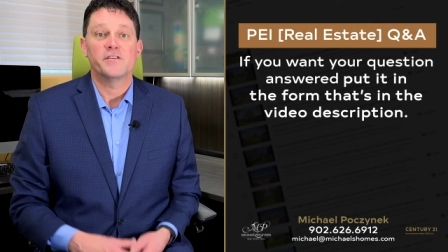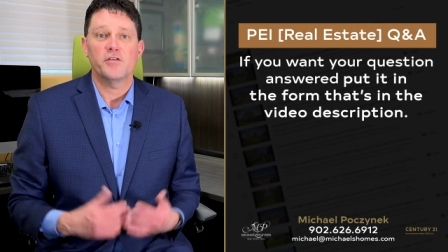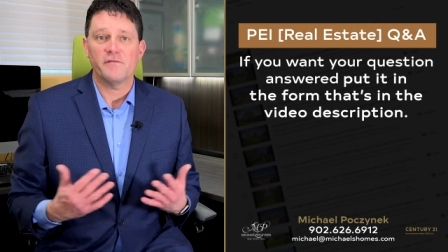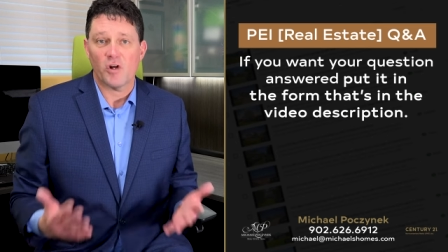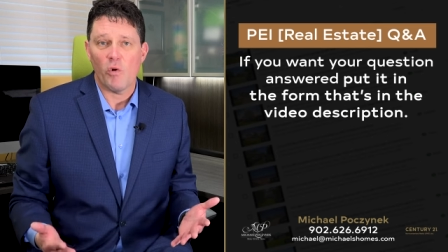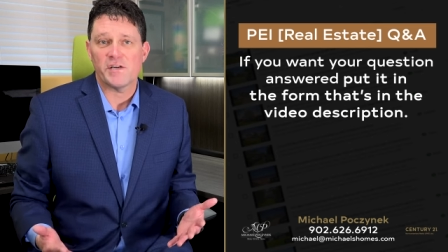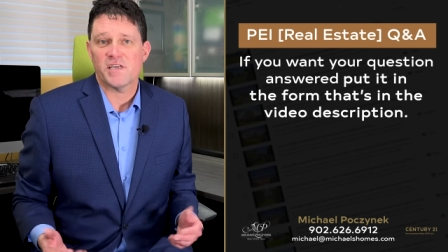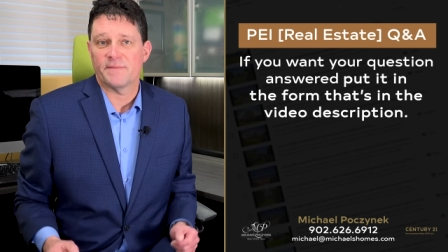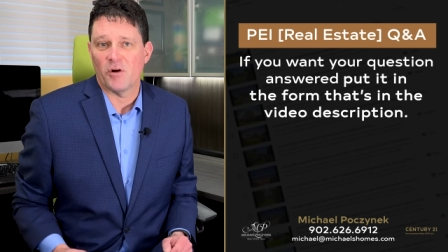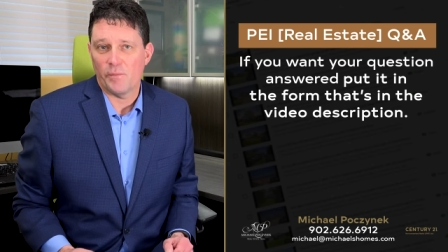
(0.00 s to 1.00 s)
Do you have a
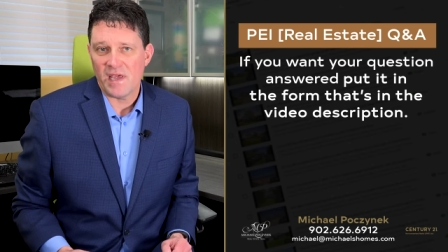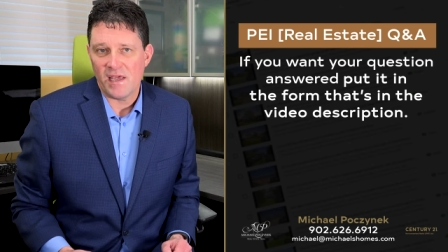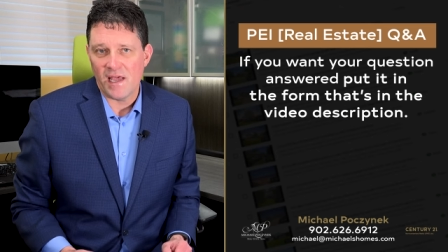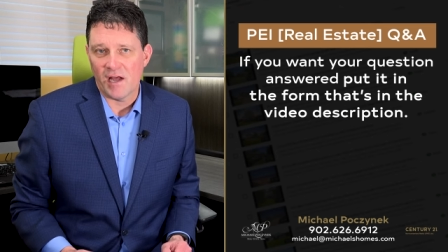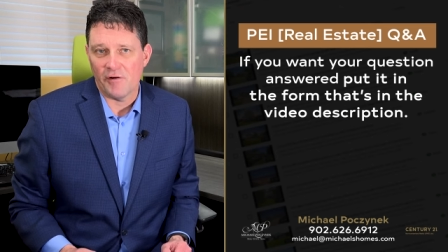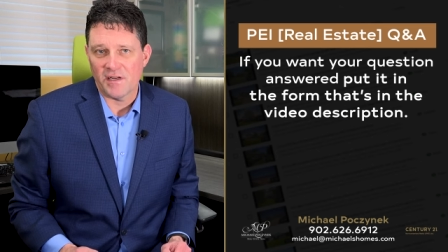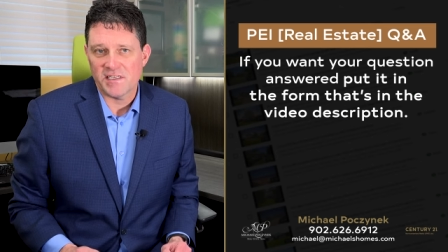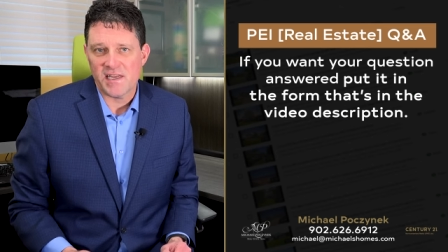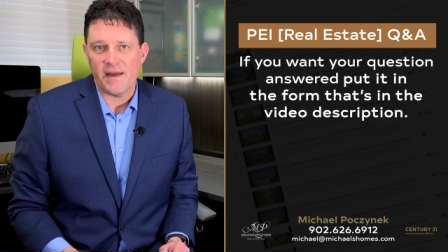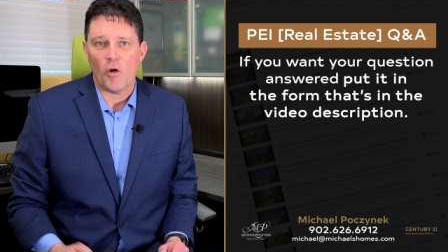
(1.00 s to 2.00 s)
question about PEI real
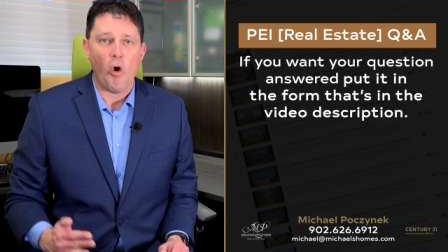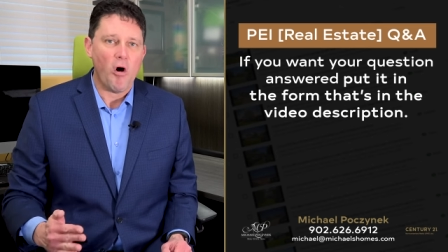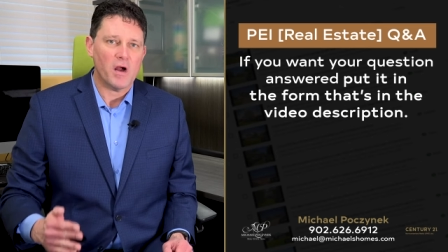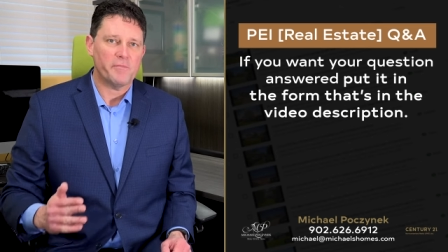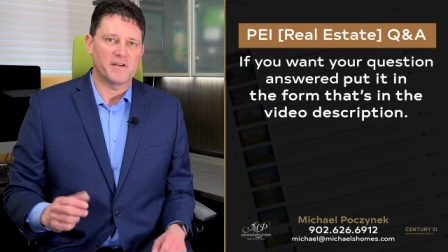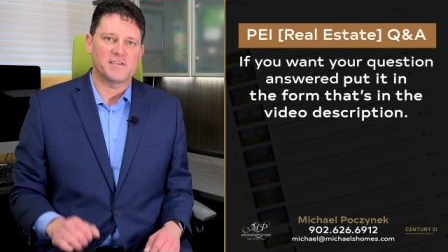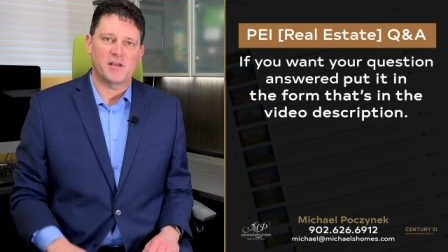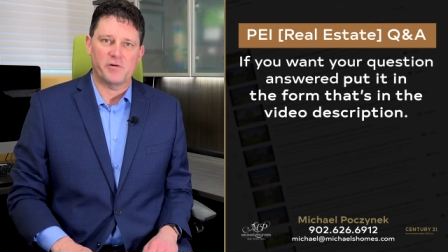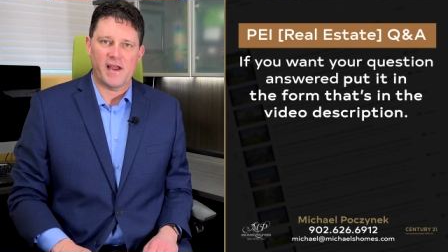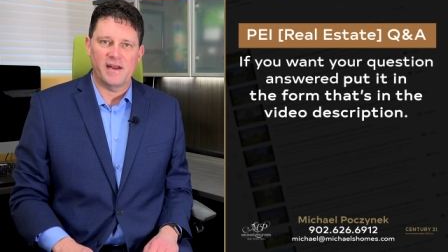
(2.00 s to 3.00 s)
estate or Prince
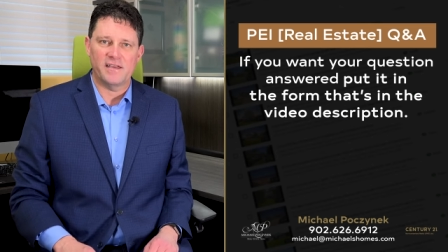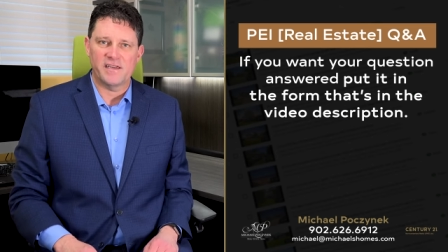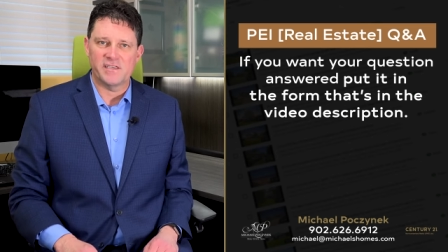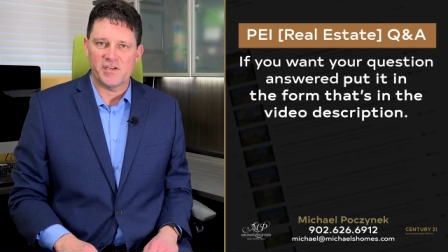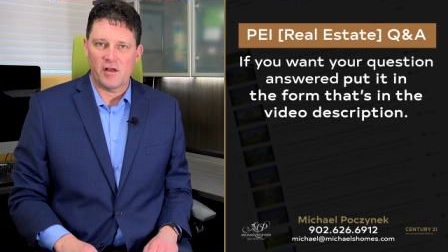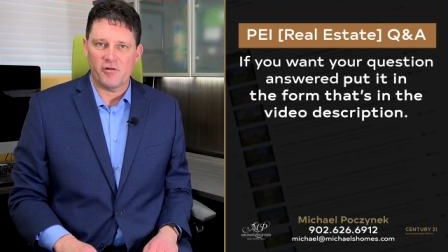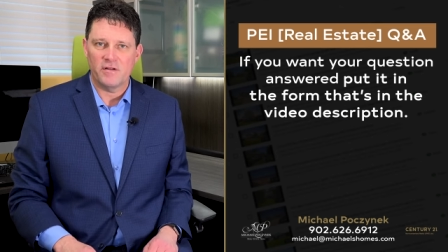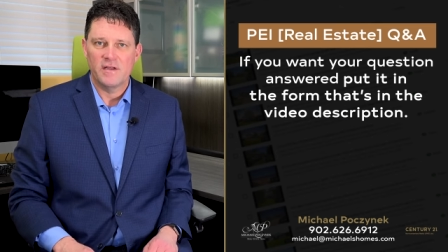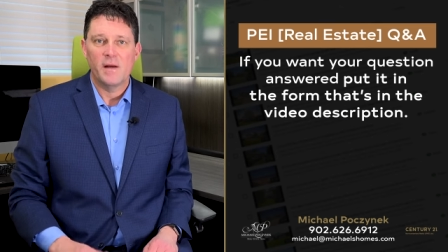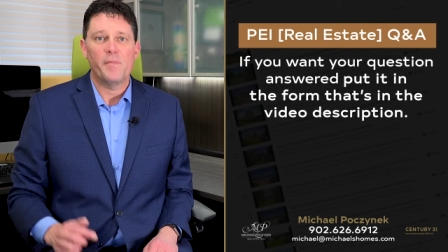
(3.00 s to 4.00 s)
Edward Island in
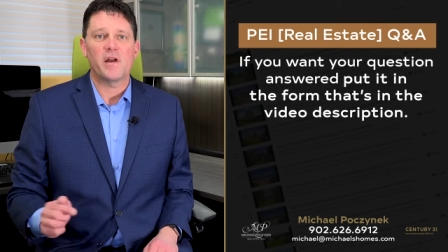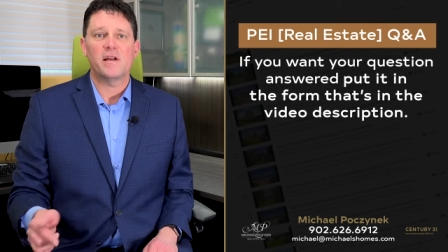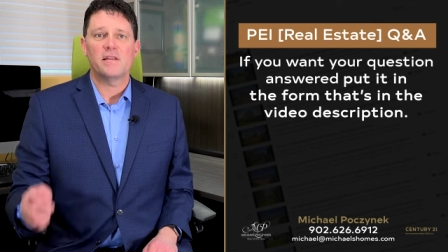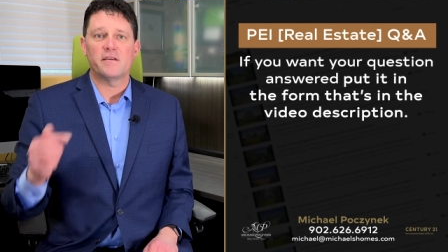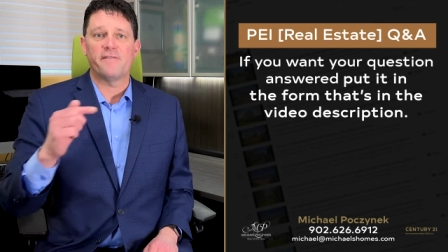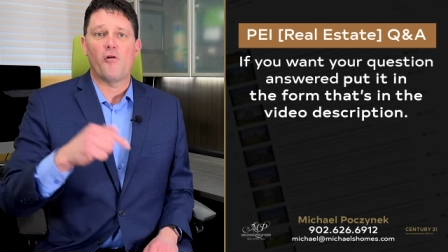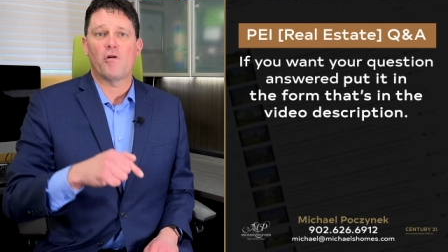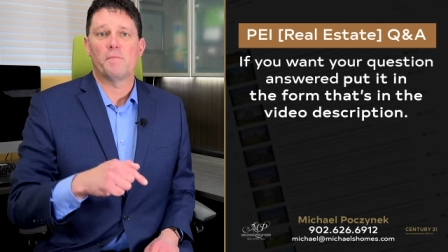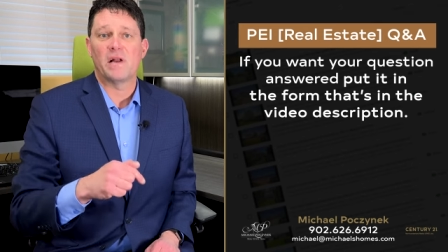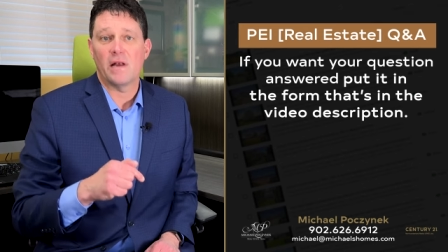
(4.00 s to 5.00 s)
general? Put it in the
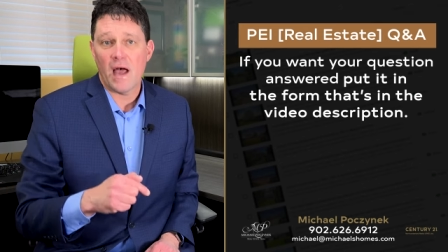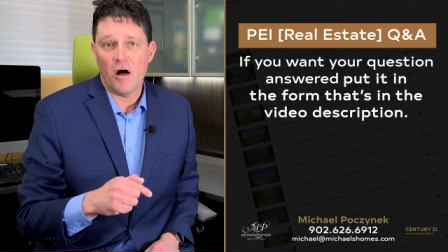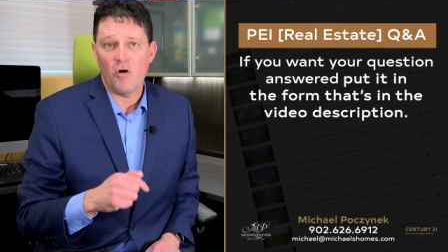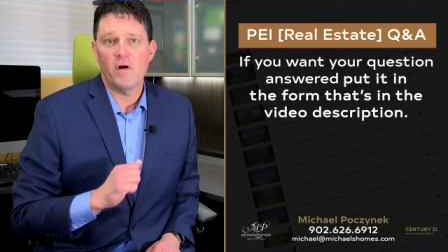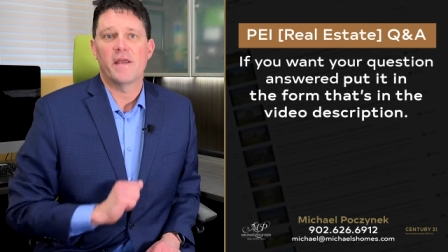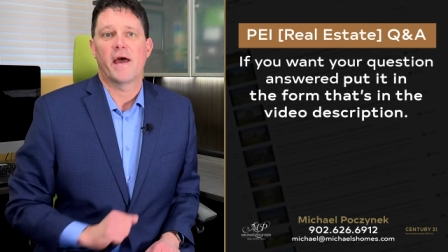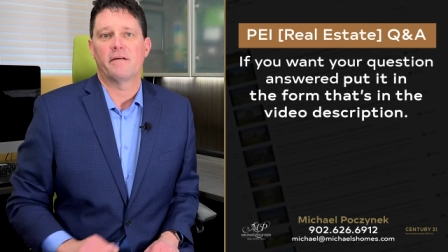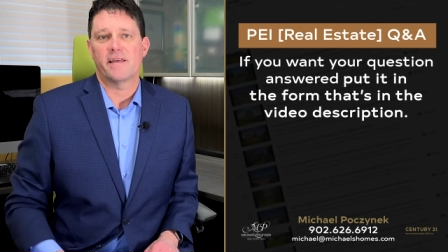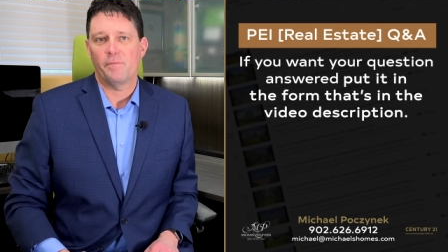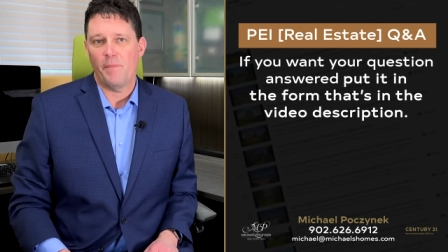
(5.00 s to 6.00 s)
form below and
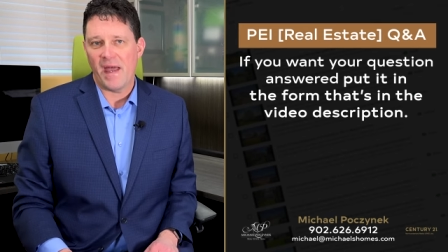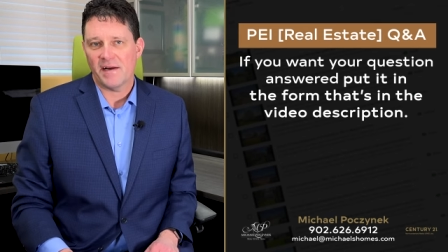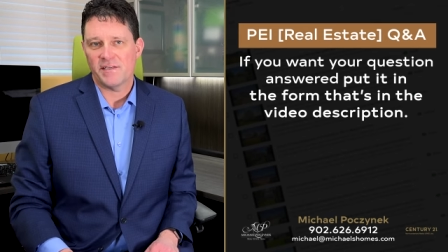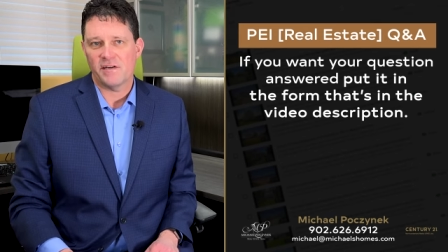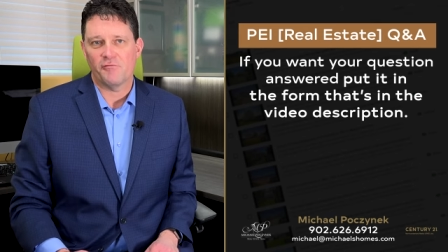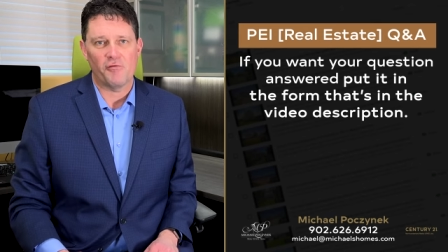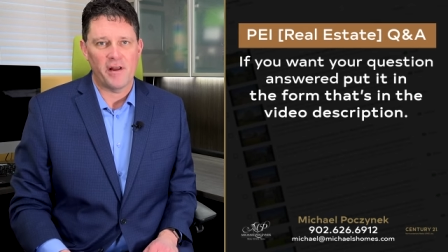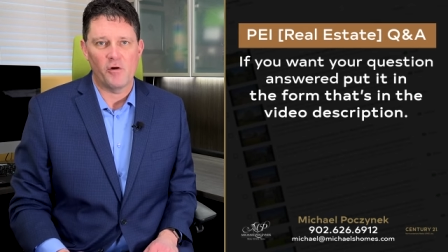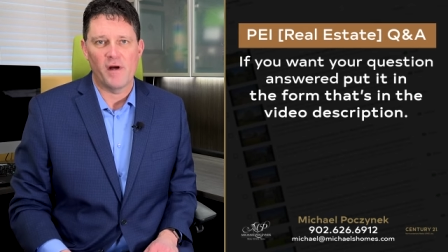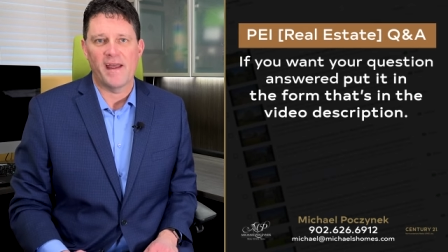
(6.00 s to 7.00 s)
I'll get back to you
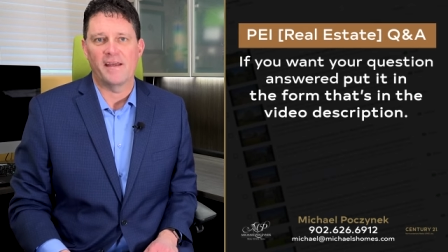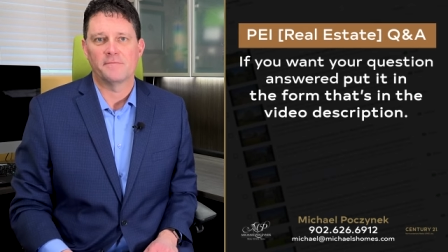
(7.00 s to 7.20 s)
right away.